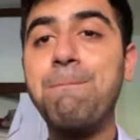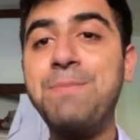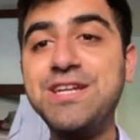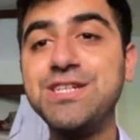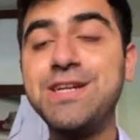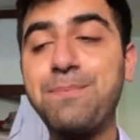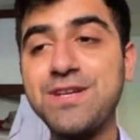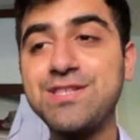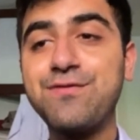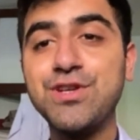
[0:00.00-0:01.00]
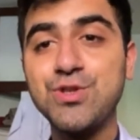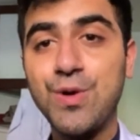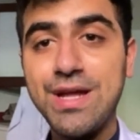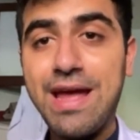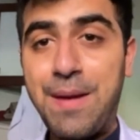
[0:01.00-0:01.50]
major depressive
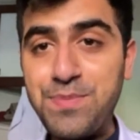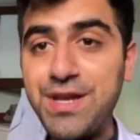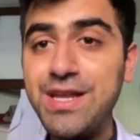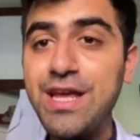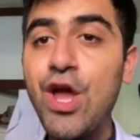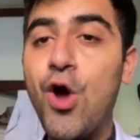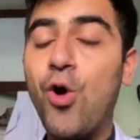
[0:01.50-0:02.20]
disorder, MDD,